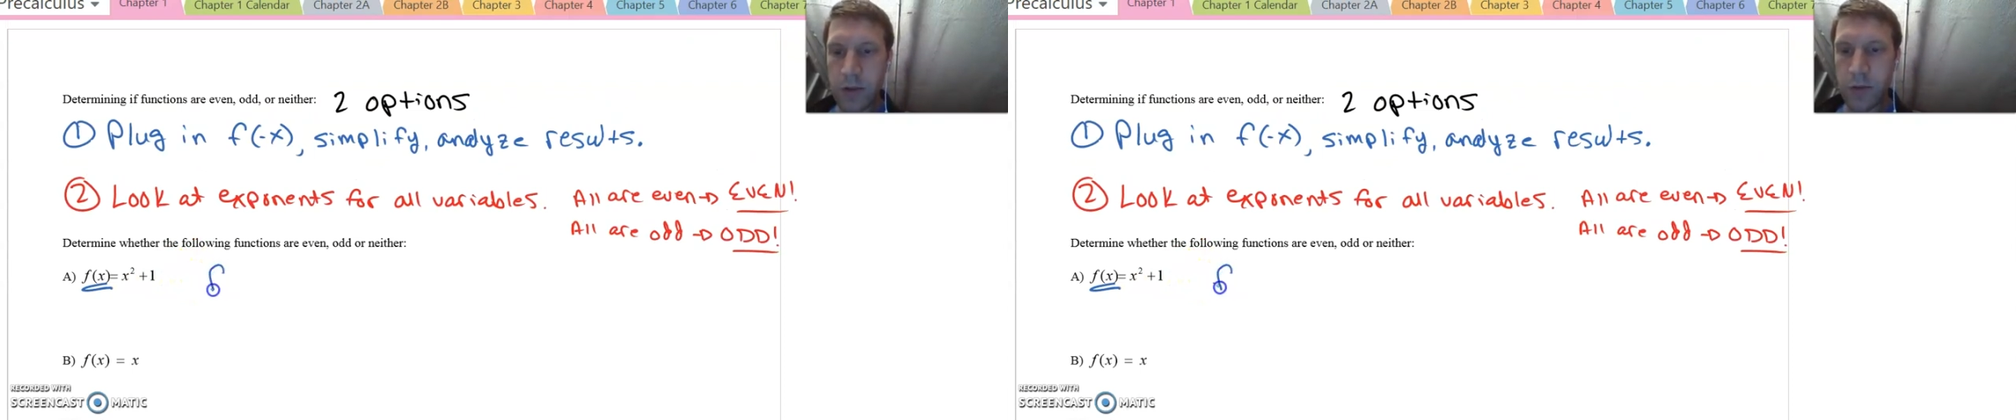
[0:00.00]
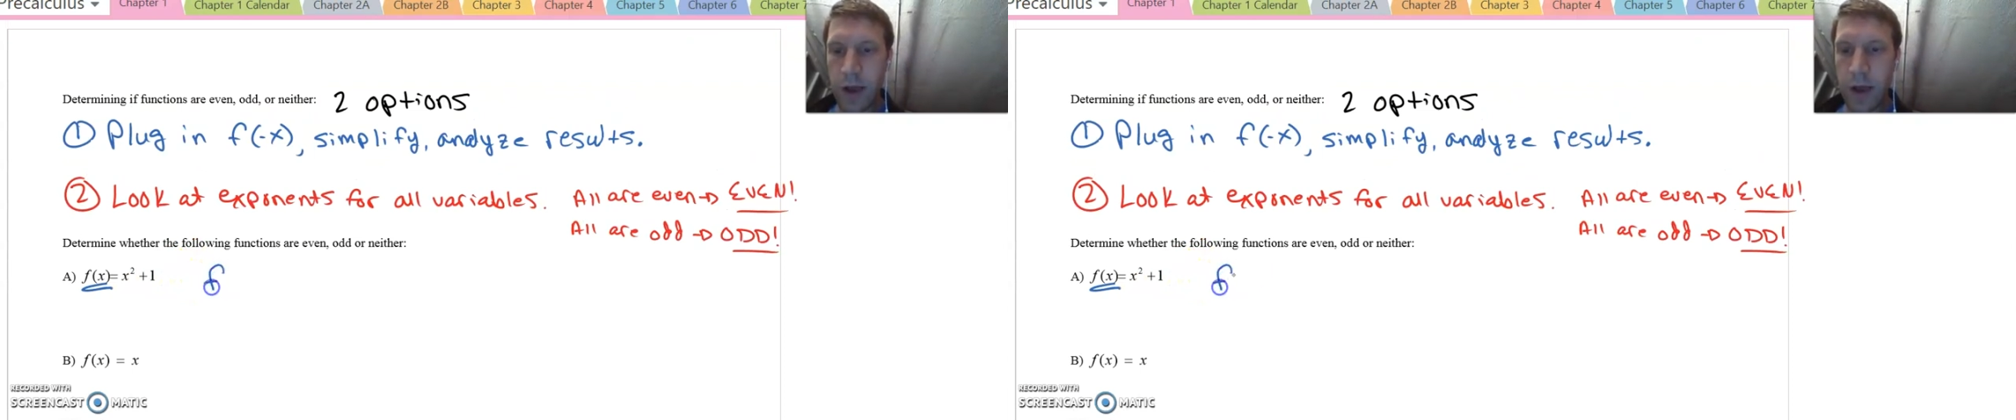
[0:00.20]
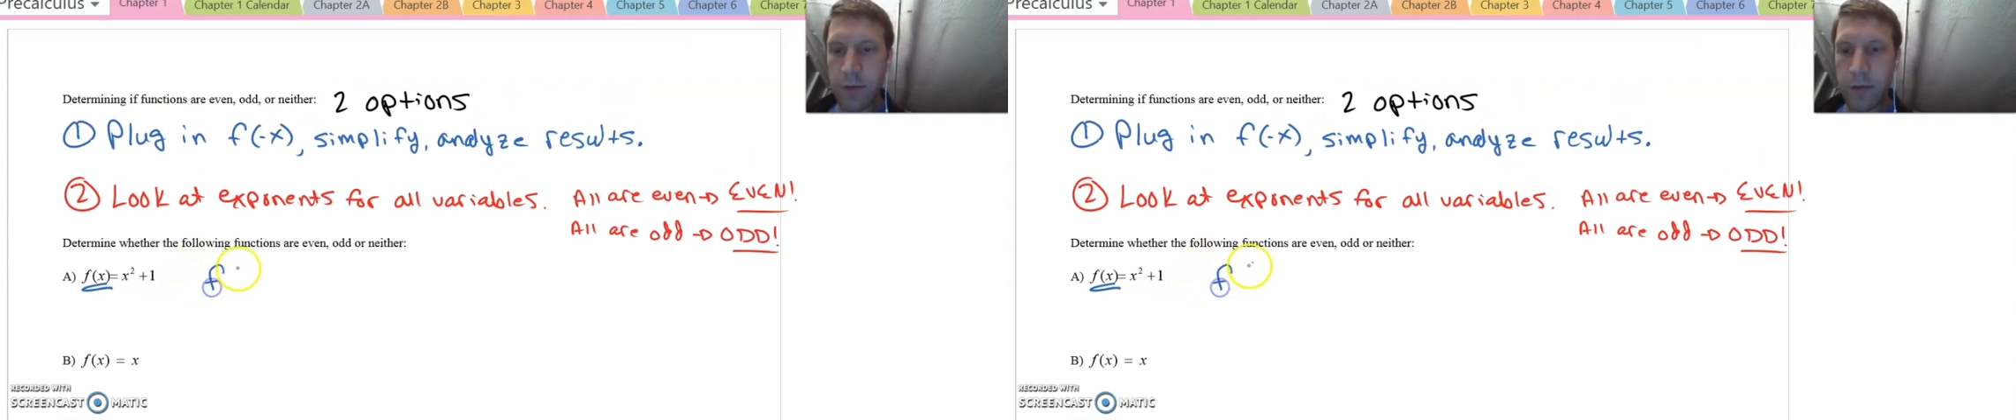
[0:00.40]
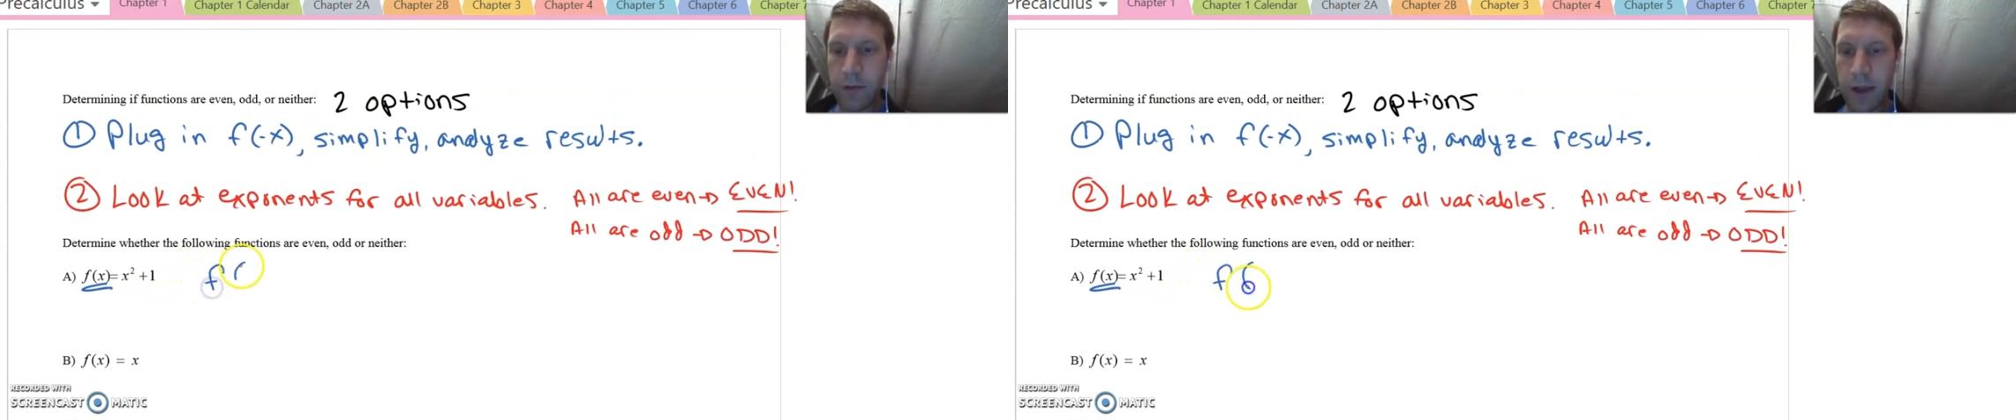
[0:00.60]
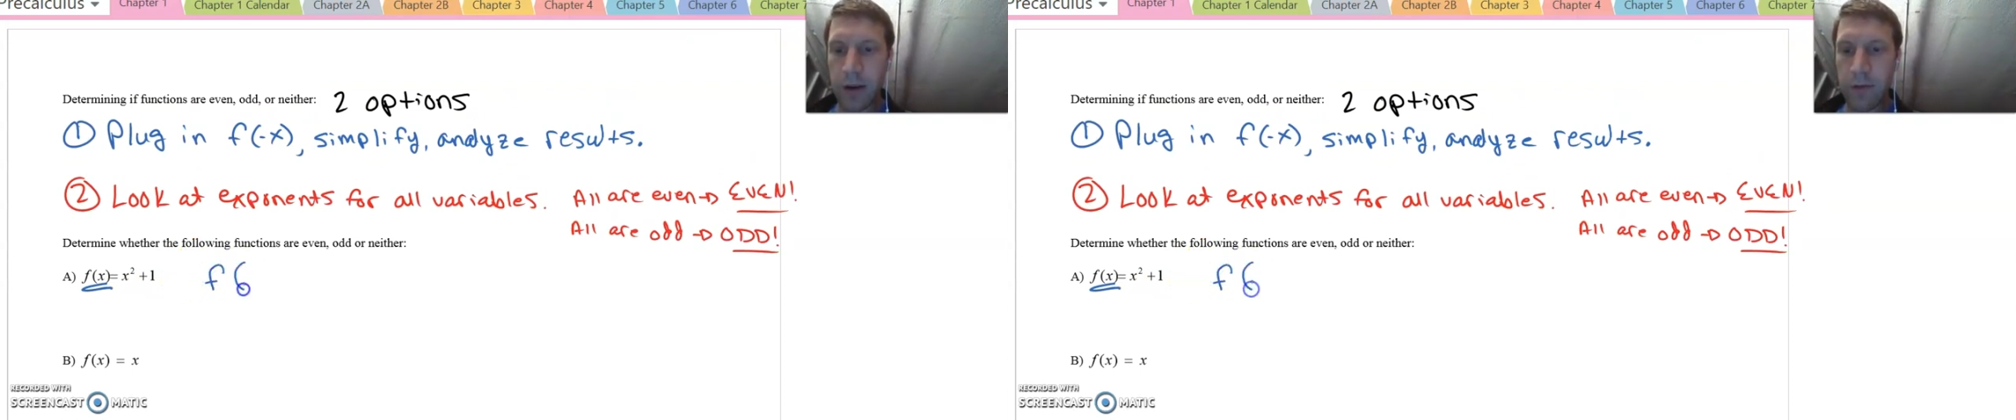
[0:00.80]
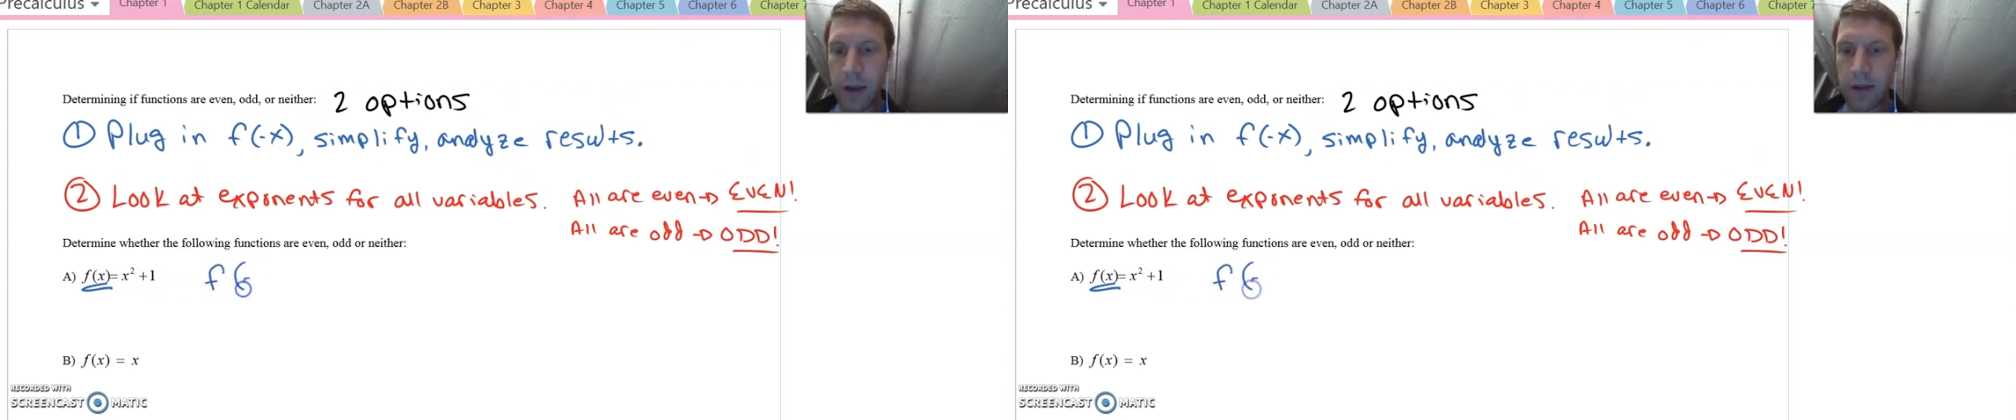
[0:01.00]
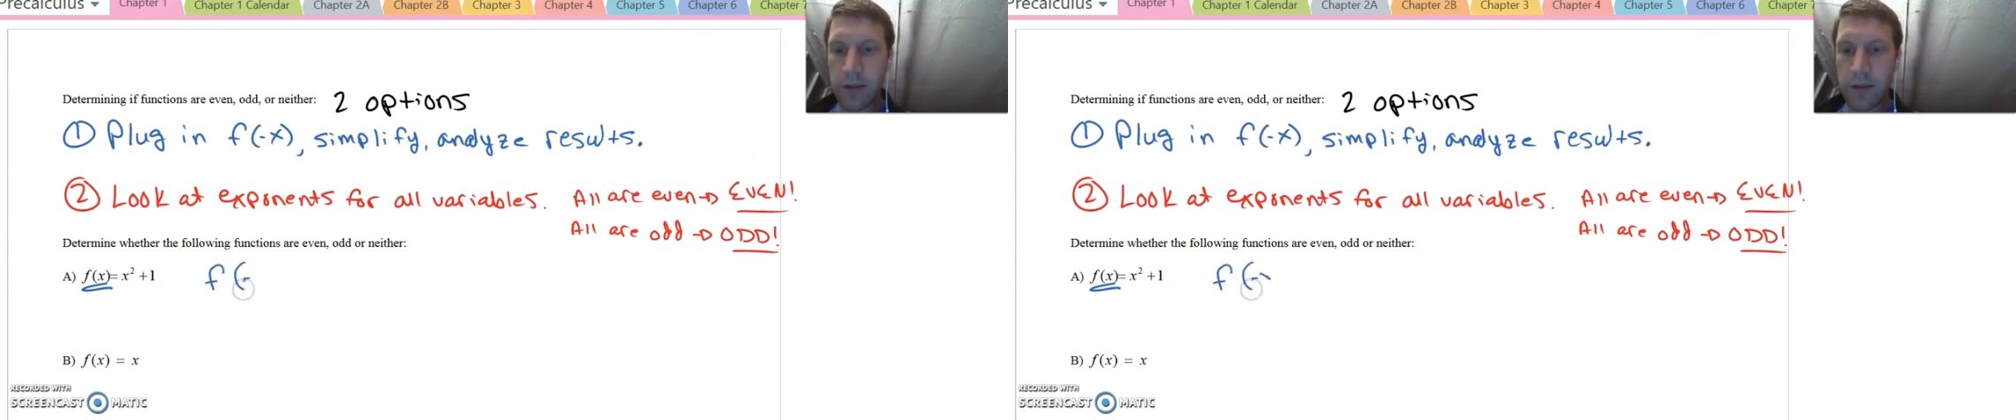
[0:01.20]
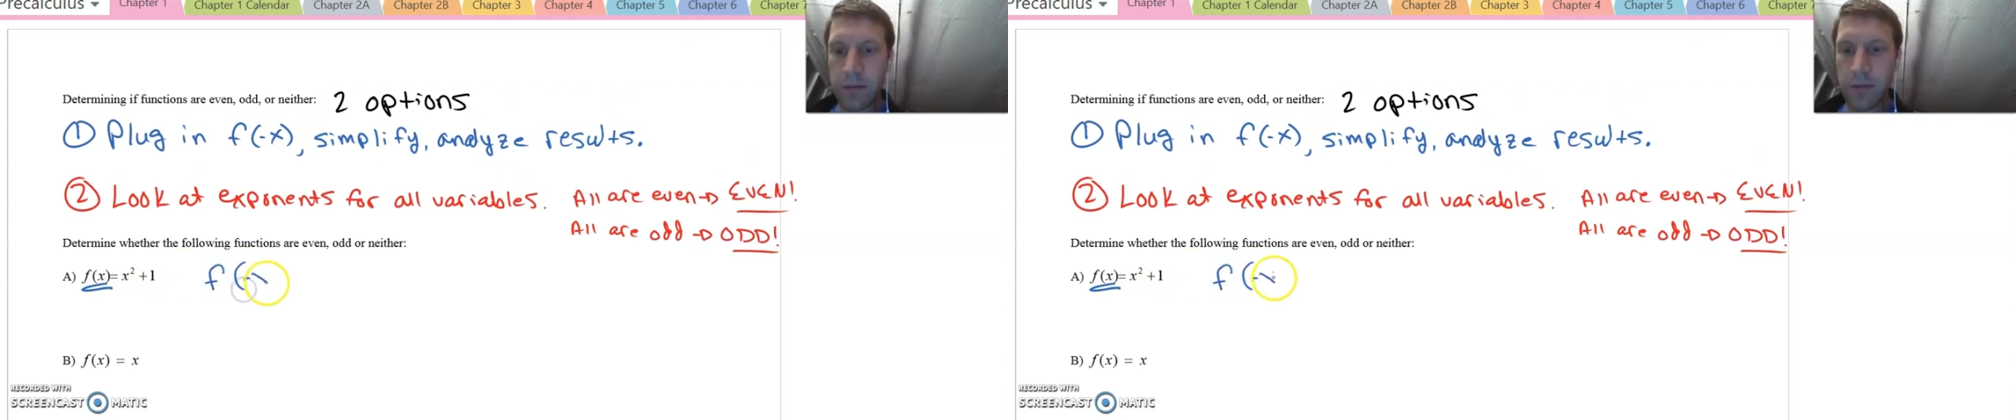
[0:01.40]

do f of negative x